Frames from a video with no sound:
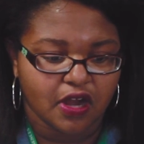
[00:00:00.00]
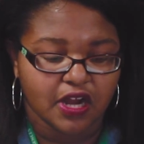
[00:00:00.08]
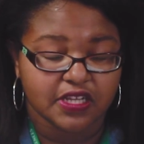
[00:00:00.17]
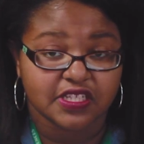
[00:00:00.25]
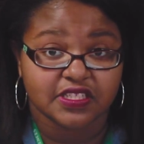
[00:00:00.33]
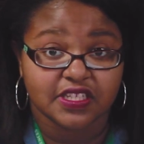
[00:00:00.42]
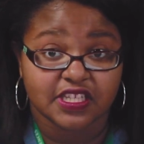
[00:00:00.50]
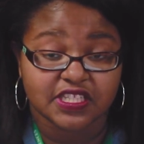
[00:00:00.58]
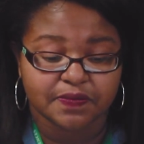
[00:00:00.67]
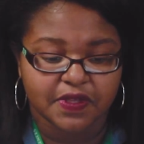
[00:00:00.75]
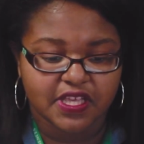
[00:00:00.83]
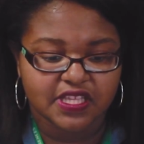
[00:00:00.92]
RTD
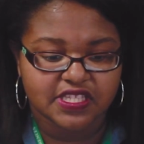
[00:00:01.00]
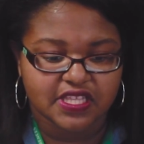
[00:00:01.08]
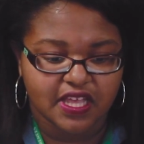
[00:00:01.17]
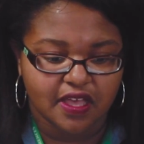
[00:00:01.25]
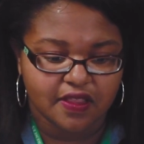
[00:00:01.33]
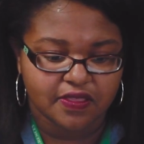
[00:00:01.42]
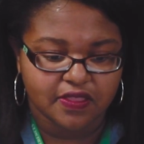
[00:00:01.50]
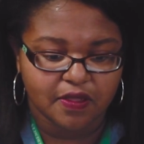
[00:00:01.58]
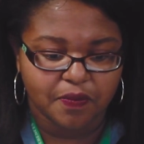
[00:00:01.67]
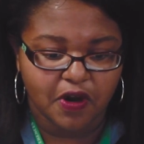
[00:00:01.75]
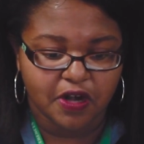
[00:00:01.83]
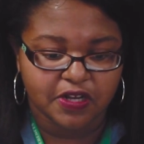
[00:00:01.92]
explains that
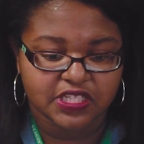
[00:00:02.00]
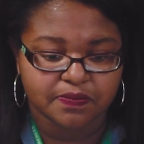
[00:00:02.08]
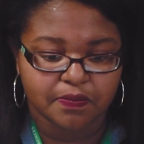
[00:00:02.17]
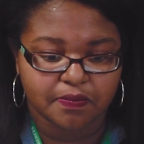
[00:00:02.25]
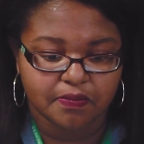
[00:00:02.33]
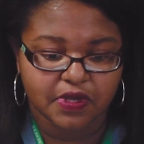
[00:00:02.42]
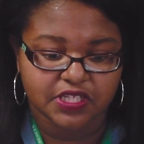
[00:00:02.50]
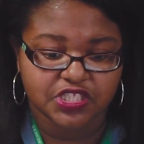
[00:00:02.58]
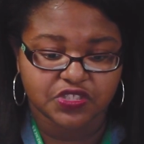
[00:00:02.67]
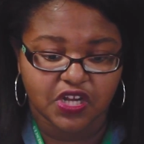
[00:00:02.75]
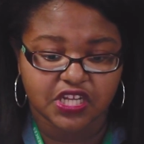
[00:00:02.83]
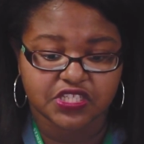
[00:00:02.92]
the partners
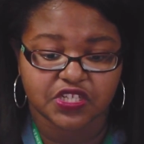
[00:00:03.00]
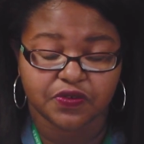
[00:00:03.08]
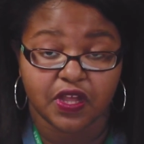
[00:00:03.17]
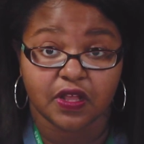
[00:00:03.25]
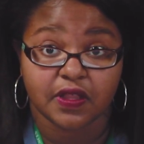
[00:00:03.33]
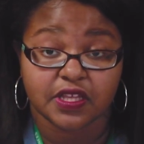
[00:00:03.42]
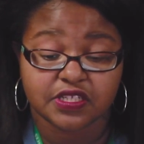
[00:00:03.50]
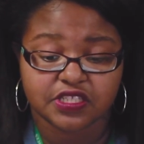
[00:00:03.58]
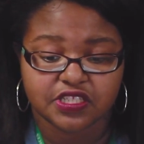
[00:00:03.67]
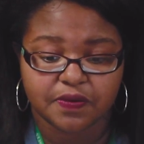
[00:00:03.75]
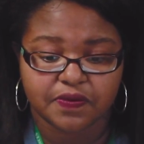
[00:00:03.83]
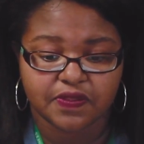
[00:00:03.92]
must try to create a
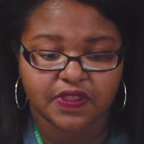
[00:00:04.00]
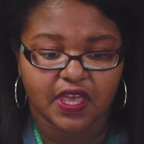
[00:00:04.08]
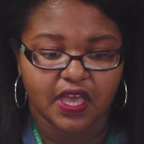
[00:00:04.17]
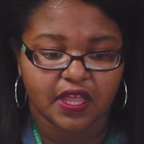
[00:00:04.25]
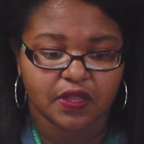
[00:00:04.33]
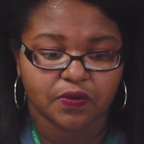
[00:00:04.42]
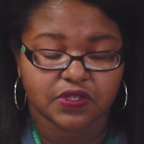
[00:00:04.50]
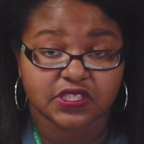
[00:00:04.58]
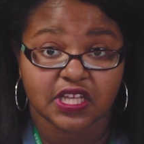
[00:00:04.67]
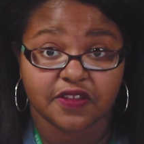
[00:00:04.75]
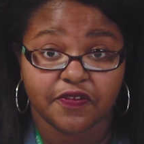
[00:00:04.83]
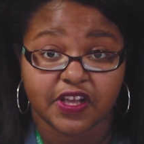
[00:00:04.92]
relationship that
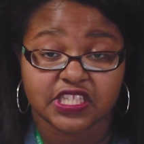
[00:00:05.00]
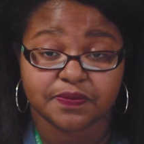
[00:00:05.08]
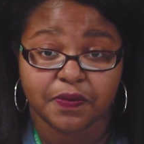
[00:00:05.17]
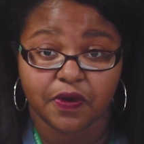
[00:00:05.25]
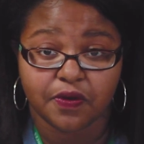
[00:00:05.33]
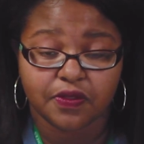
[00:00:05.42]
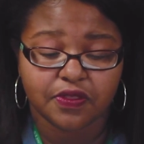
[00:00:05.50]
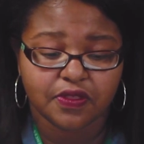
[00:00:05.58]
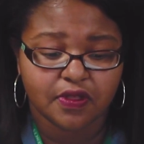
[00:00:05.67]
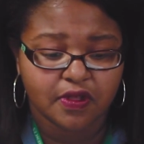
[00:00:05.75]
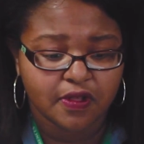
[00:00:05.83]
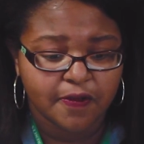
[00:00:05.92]
satisfies both
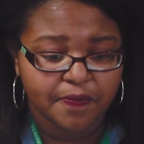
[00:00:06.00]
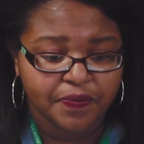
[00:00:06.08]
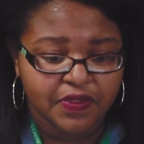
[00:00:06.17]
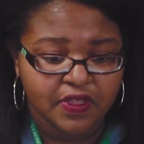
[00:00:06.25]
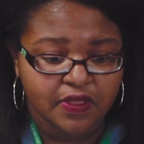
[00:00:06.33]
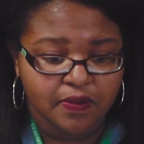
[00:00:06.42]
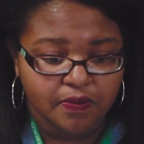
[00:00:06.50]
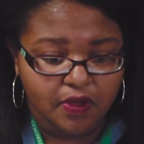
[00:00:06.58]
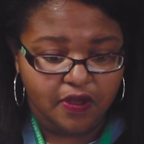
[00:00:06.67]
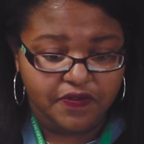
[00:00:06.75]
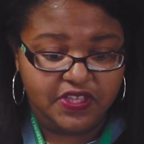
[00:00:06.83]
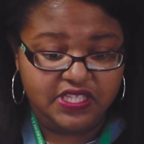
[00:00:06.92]

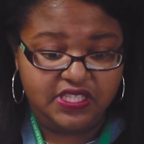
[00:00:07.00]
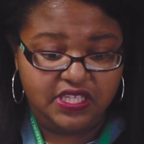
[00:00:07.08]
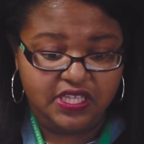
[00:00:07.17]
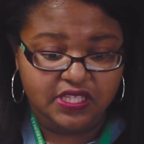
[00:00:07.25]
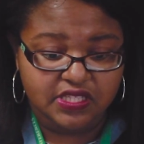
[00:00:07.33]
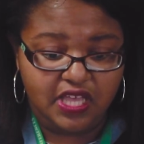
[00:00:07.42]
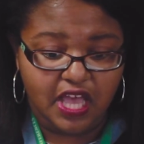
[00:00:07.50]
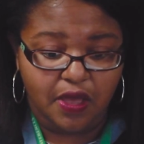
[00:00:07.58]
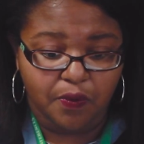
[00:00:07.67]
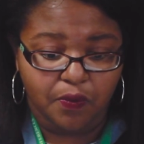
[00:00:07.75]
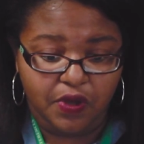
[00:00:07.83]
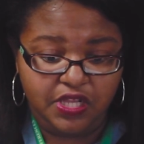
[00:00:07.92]
of these needs
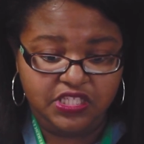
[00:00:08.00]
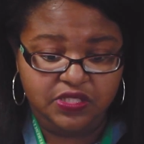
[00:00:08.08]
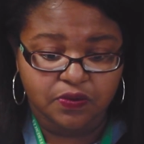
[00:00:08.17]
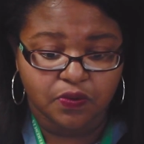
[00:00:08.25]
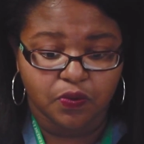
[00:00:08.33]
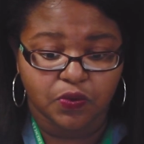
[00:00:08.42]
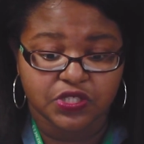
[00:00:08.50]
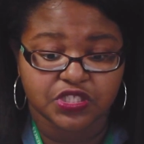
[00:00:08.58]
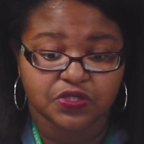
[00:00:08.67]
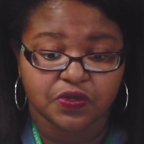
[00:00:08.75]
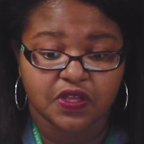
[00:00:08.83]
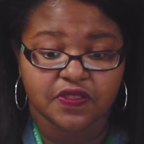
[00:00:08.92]
at once, which
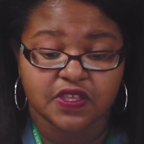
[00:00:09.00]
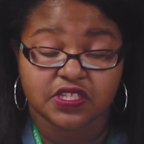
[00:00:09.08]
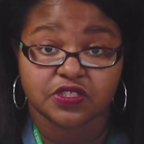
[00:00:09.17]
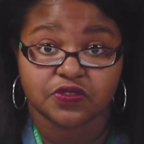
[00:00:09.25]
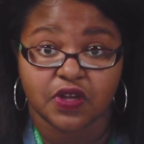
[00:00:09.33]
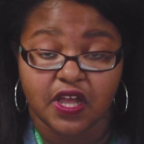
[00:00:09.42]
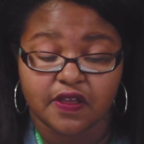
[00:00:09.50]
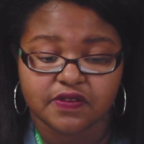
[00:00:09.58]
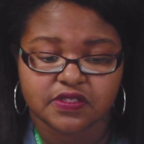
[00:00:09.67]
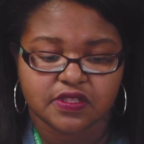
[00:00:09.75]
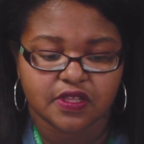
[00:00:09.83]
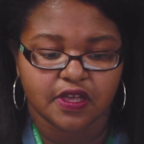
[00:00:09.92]
doing this
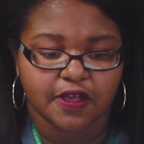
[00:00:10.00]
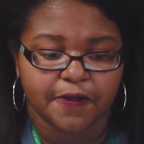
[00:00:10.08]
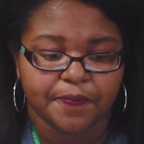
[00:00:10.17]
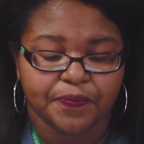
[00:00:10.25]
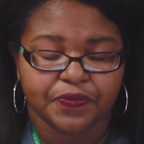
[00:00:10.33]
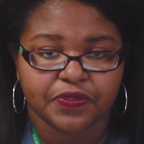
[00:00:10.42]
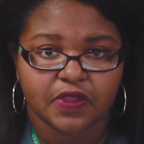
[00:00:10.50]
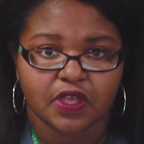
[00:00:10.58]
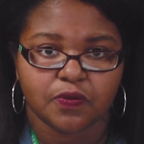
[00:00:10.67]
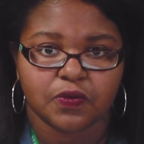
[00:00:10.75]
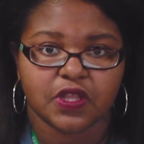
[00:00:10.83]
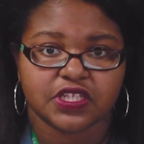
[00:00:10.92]
drives the
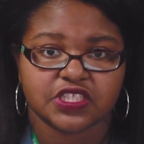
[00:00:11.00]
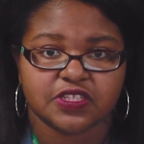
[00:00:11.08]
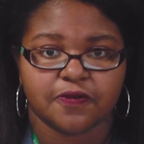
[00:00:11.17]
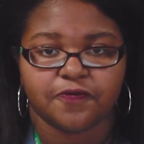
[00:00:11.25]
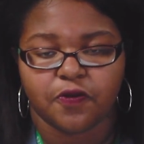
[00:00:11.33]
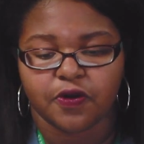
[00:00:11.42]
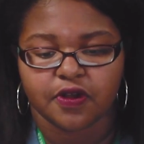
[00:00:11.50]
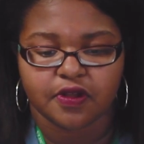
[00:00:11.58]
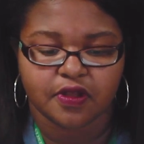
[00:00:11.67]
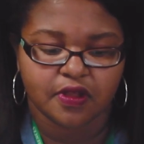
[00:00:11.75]
relationship forward.